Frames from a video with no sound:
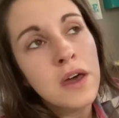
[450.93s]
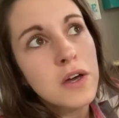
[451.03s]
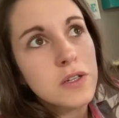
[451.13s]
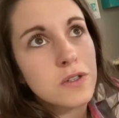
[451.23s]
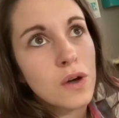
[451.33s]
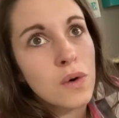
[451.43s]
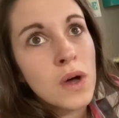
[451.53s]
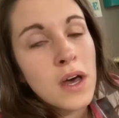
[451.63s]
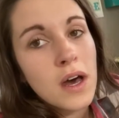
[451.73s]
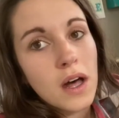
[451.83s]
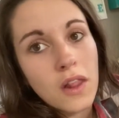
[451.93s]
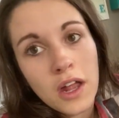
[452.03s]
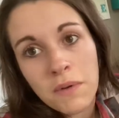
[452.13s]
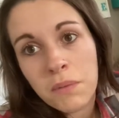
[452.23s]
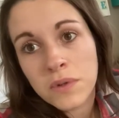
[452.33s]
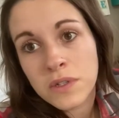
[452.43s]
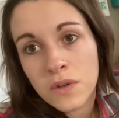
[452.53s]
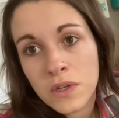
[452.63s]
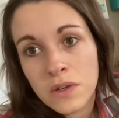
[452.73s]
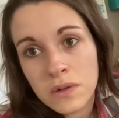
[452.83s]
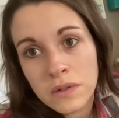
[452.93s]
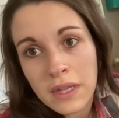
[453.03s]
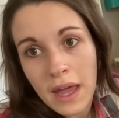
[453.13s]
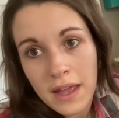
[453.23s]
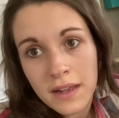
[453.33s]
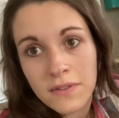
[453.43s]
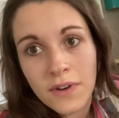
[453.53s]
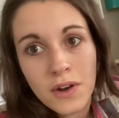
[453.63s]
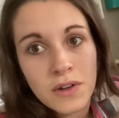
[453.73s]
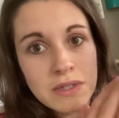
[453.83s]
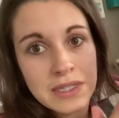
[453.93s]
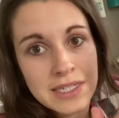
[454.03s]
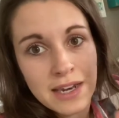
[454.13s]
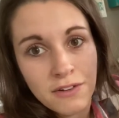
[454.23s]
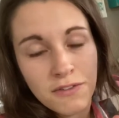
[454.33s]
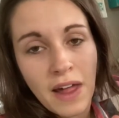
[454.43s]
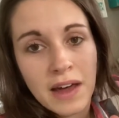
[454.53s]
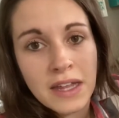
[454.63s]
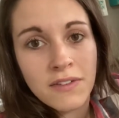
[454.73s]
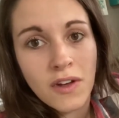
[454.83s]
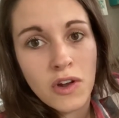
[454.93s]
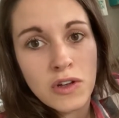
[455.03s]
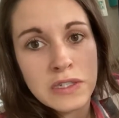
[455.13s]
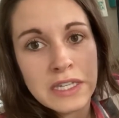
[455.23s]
So a lot of people do use hanging photos instead of flat lay photos.